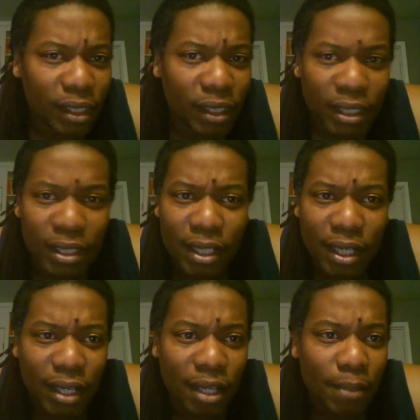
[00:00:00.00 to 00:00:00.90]
is
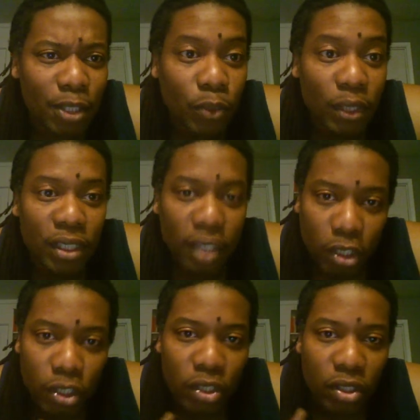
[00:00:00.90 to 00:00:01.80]
between
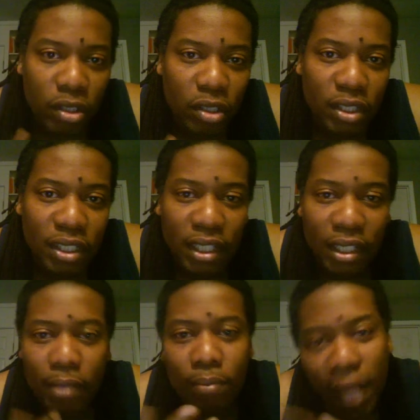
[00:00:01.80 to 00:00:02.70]
Delta Dogs
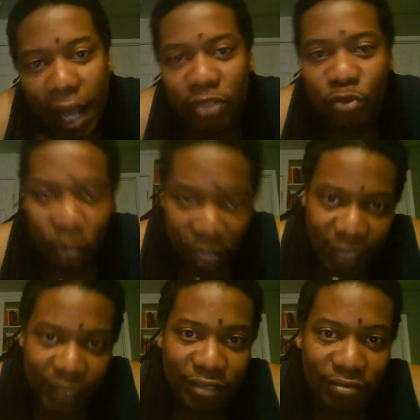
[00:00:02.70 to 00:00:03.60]
and the Black
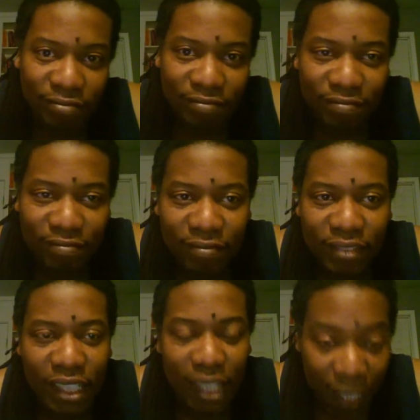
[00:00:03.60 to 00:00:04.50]
Rain.
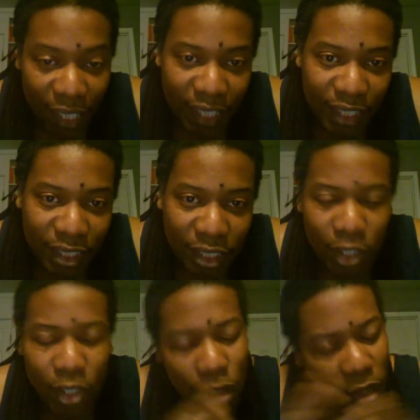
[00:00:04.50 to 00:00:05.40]
And
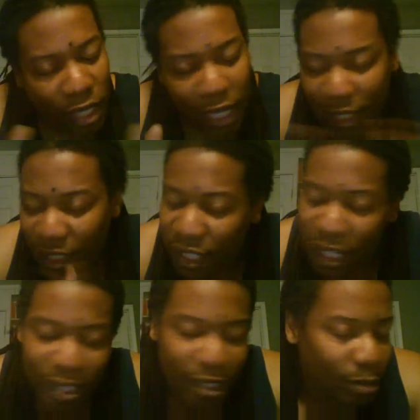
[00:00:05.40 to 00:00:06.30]
all I can
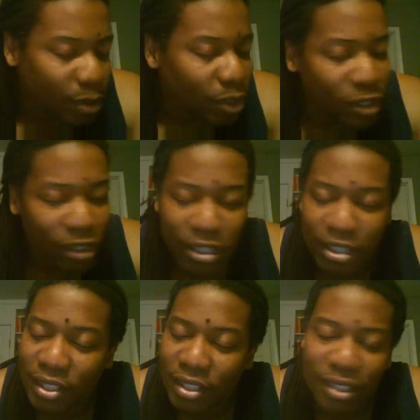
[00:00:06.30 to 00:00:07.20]
say is them
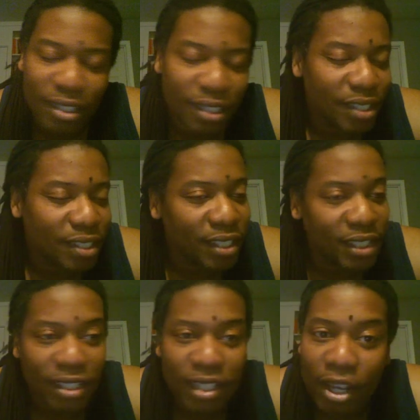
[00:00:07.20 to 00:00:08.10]
dogs
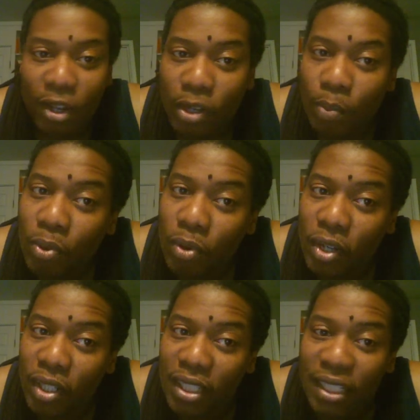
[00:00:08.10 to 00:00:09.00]
didn't stay on the
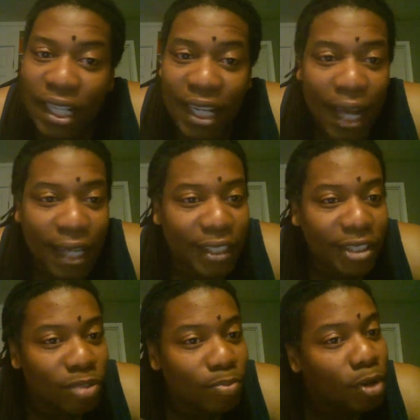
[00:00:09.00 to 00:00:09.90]
porch. They got a
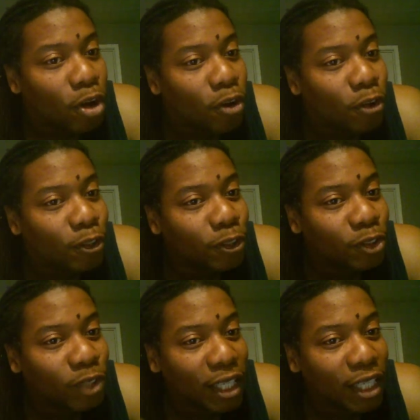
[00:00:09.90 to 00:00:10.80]
little bold,
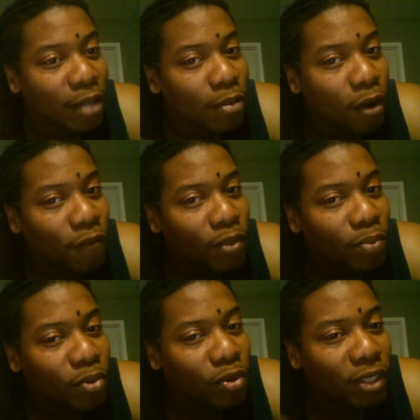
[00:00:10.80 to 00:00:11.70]
try to come off the
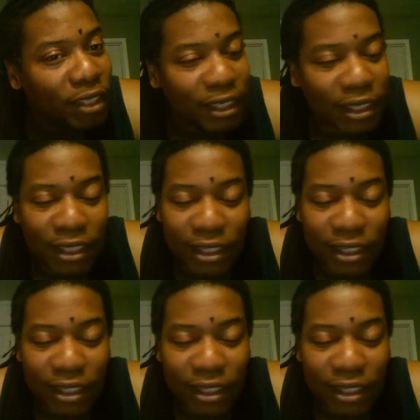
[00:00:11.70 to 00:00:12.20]
porch.